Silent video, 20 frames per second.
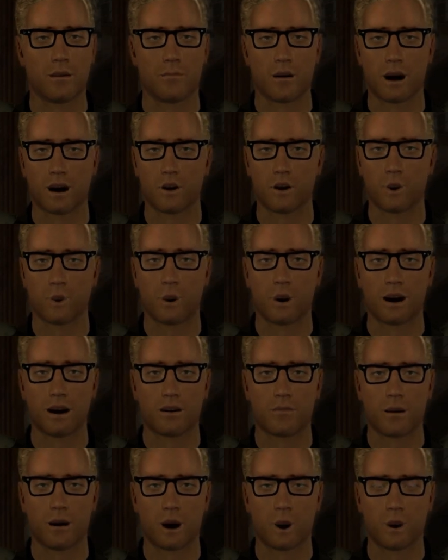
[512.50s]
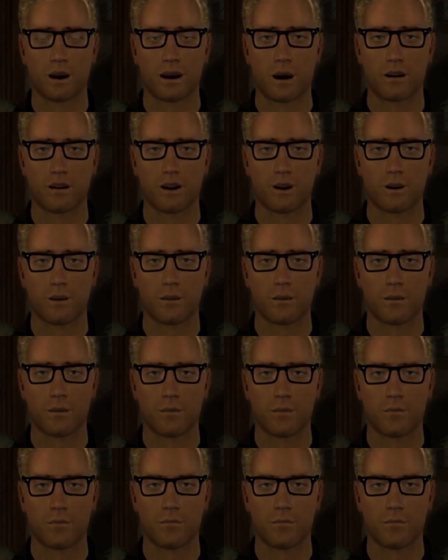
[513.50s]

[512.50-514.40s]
I'm not sure what the man was after.